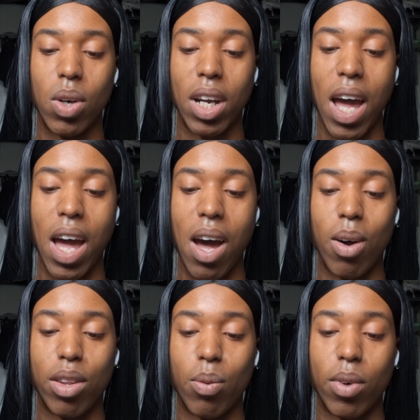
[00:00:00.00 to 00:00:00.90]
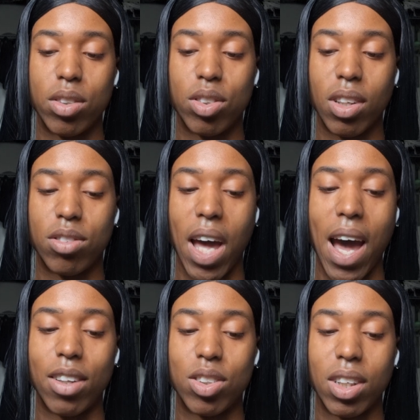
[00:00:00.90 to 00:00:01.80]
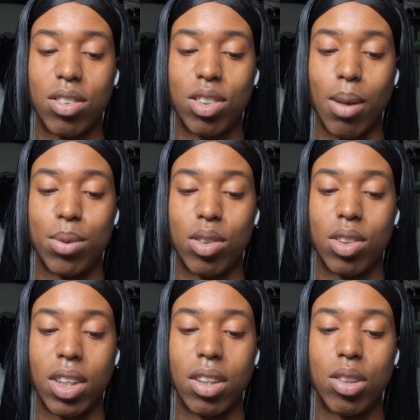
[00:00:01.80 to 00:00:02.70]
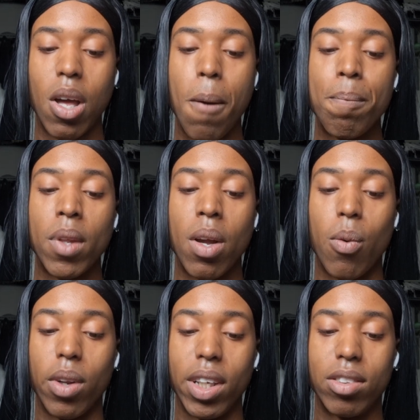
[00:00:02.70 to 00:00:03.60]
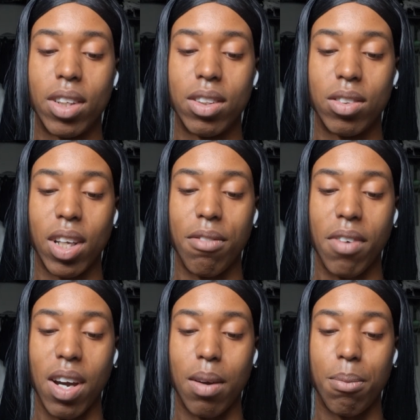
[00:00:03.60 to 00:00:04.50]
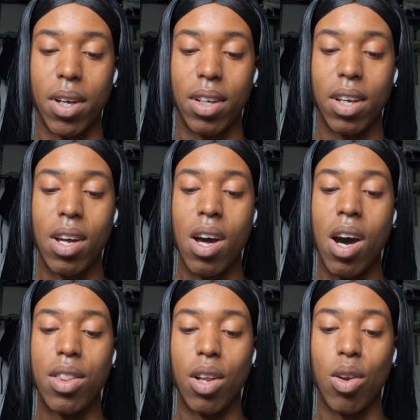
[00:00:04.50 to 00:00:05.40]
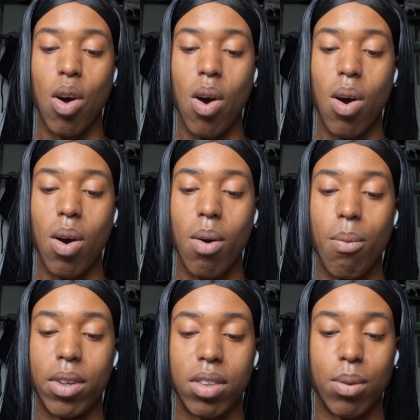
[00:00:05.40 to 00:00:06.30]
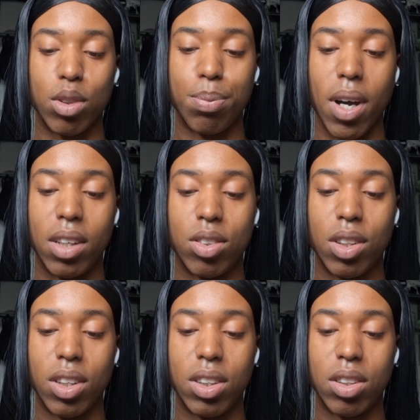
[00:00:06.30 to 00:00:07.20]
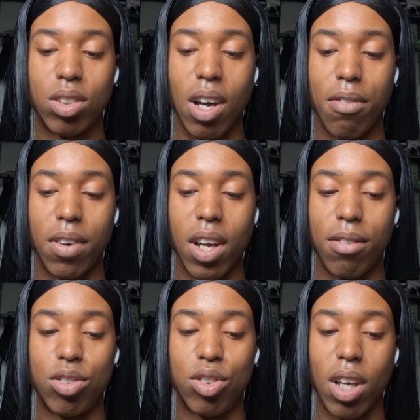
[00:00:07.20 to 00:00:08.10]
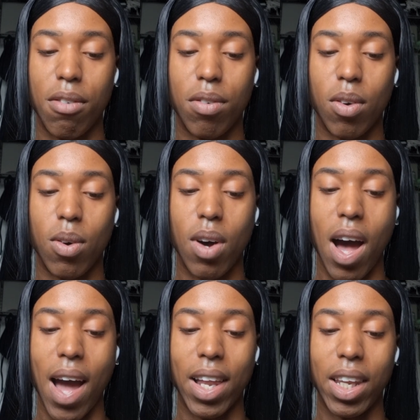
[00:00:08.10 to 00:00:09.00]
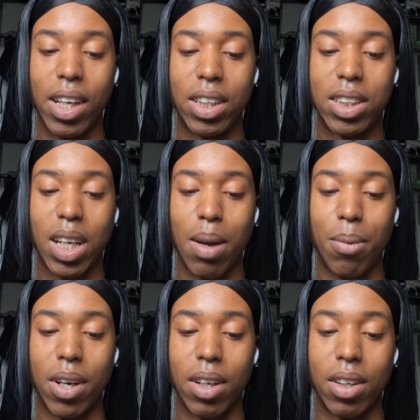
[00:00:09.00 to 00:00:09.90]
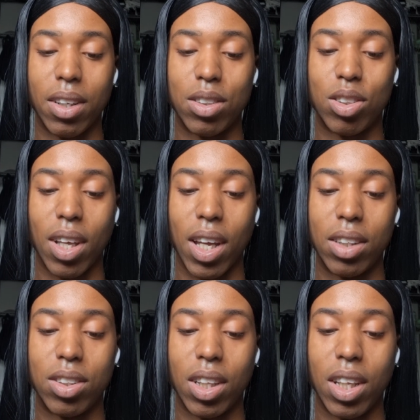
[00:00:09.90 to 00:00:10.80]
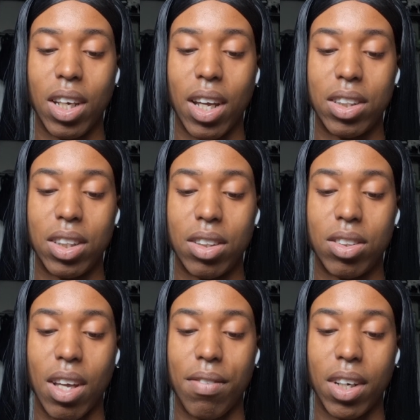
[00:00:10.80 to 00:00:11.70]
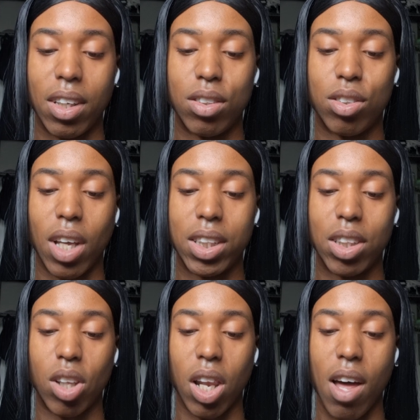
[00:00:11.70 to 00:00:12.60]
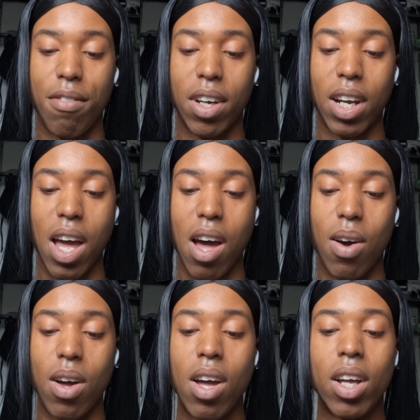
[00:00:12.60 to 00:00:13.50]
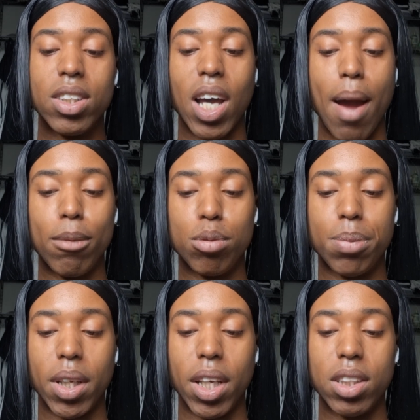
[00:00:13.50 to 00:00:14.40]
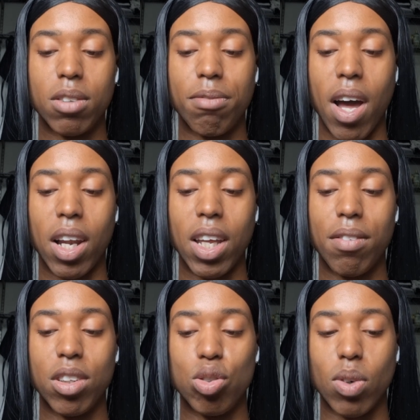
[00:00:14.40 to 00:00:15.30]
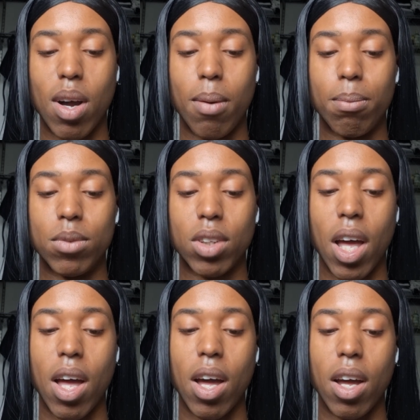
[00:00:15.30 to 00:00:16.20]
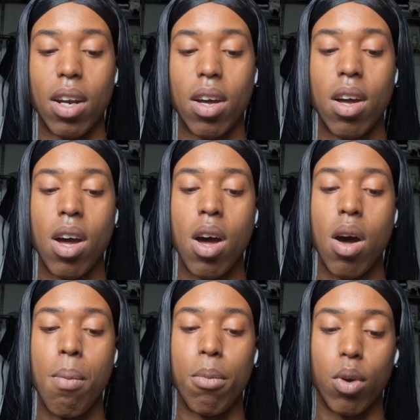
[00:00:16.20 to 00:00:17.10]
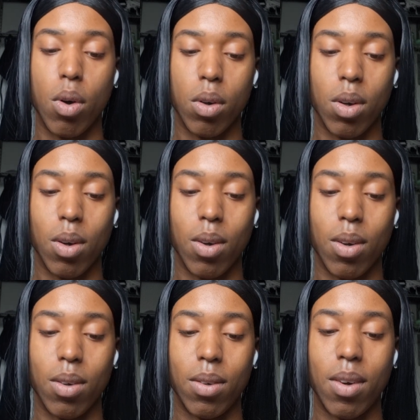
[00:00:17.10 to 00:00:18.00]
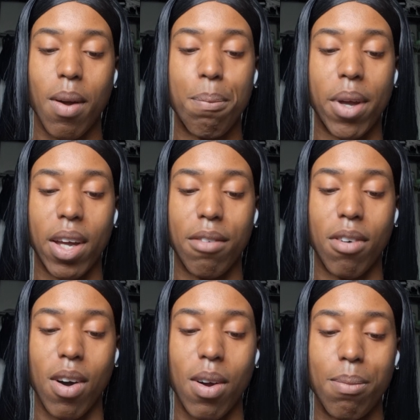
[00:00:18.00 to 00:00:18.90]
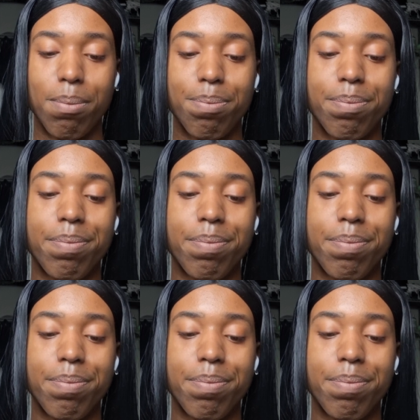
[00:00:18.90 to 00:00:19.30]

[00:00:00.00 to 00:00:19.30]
and health risks of hazardous substances released into the environment. The law was a response to the discovery of several highly contaminated sites in the 1970s, such as Love Canal, Times Beach, Valley of the Drums, and Tolo Pig Farm.